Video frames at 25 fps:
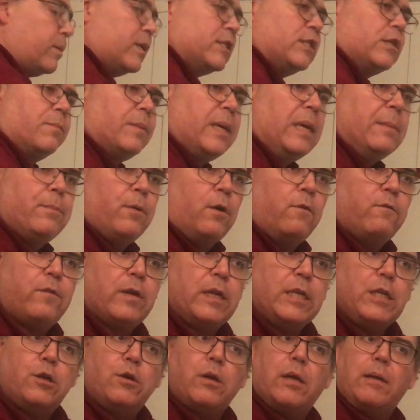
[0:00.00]
bunch of people in
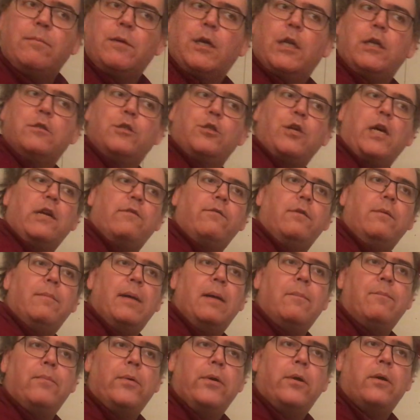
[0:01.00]
front of you and I'm gonna try to
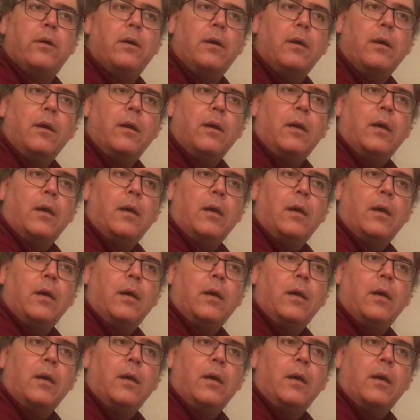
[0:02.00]
remember.